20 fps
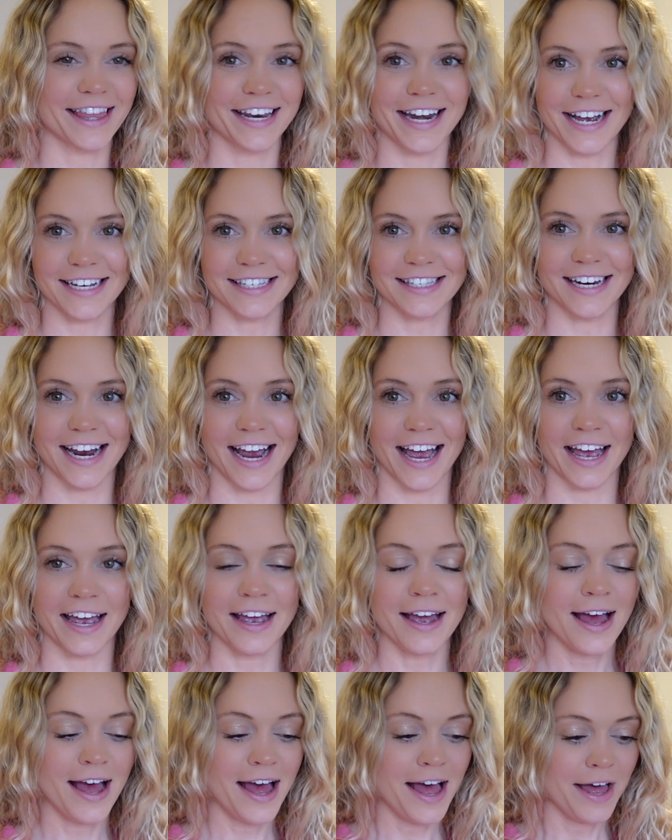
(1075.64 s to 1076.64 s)
the next
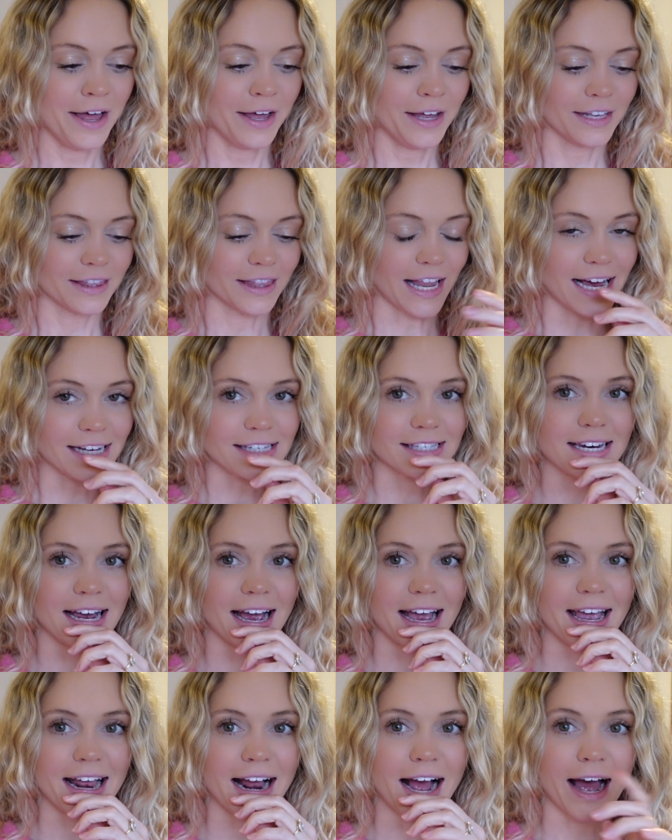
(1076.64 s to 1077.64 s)
day. Last
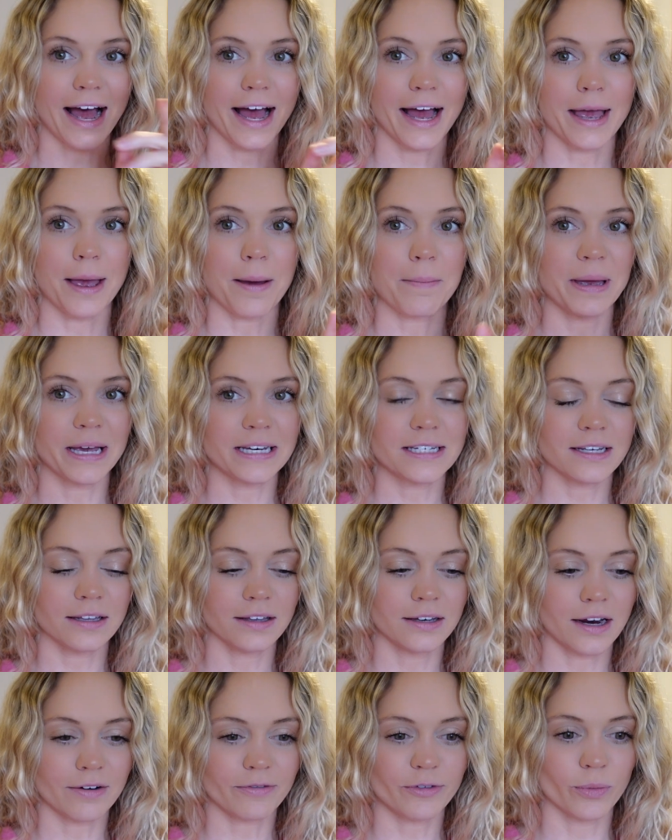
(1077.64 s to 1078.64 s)
night I picked
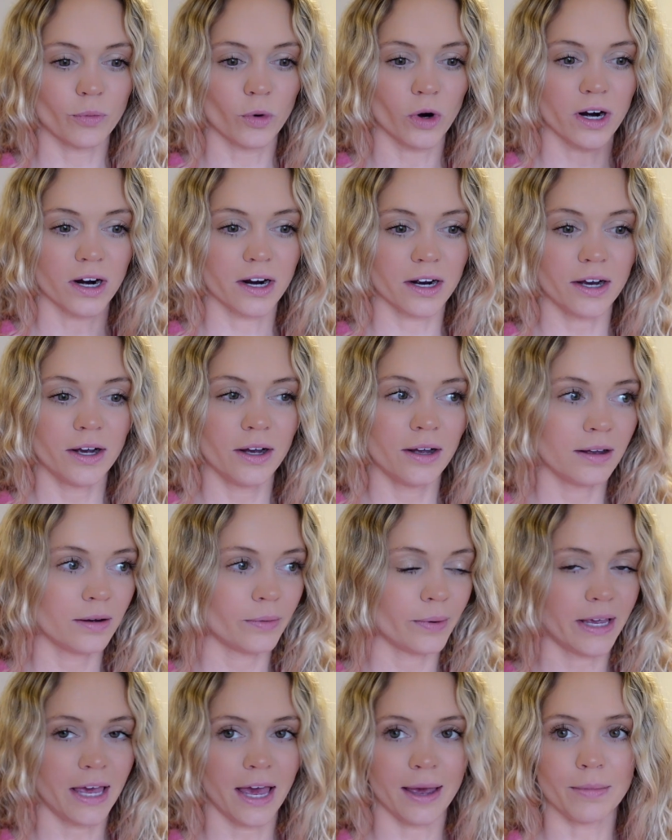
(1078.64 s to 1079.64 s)
Dylan up from work.
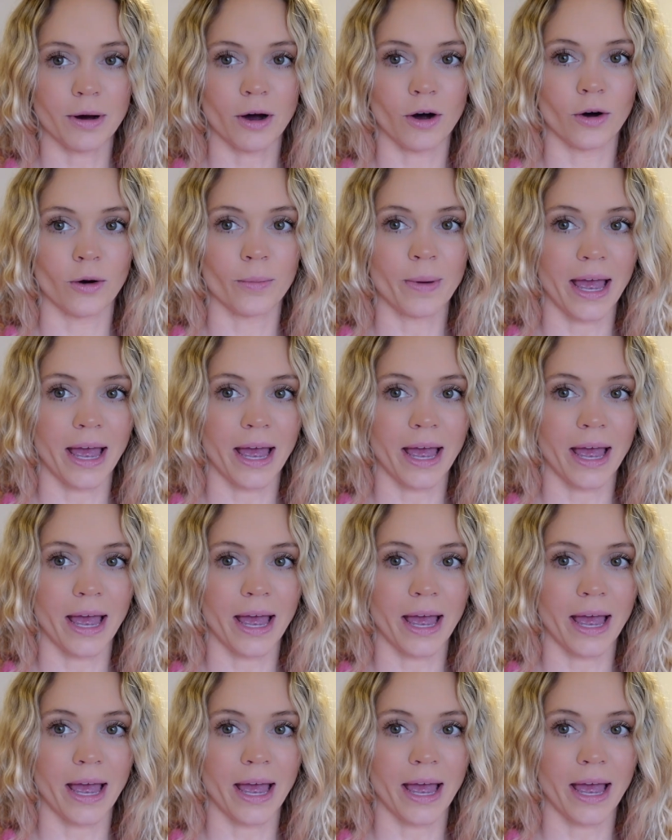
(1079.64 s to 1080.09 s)
We came home